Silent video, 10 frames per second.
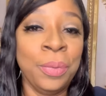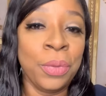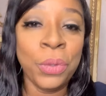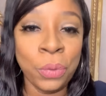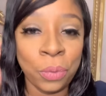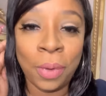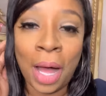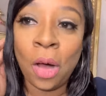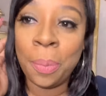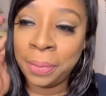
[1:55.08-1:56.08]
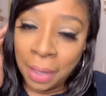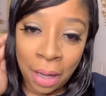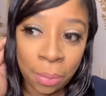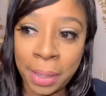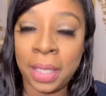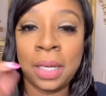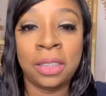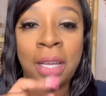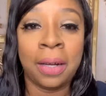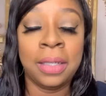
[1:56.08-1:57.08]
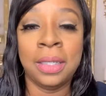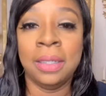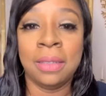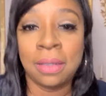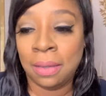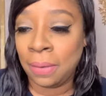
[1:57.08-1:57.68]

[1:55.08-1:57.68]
Oh, I hope I hope that didn't hurt y'all ears.